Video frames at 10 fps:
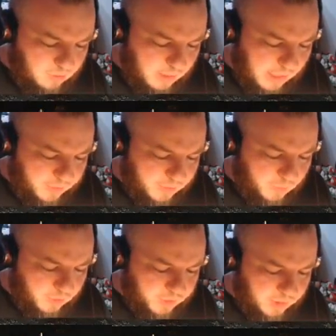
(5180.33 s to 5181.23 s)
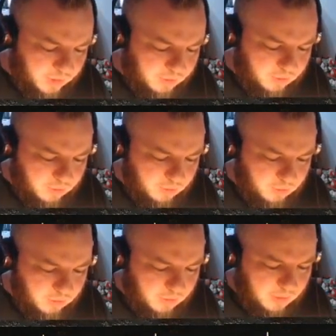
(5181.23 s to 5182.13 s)
Areas that we want to just
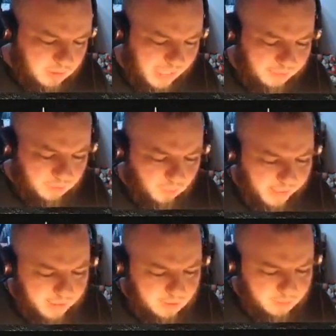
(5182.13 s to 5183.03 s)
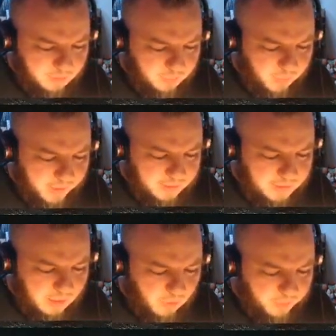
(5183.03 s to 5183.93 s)
downgrade some of the brightness of
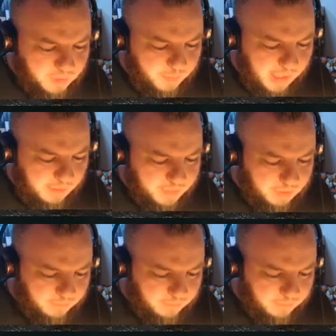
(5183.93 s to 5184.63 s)
that orange perhaps.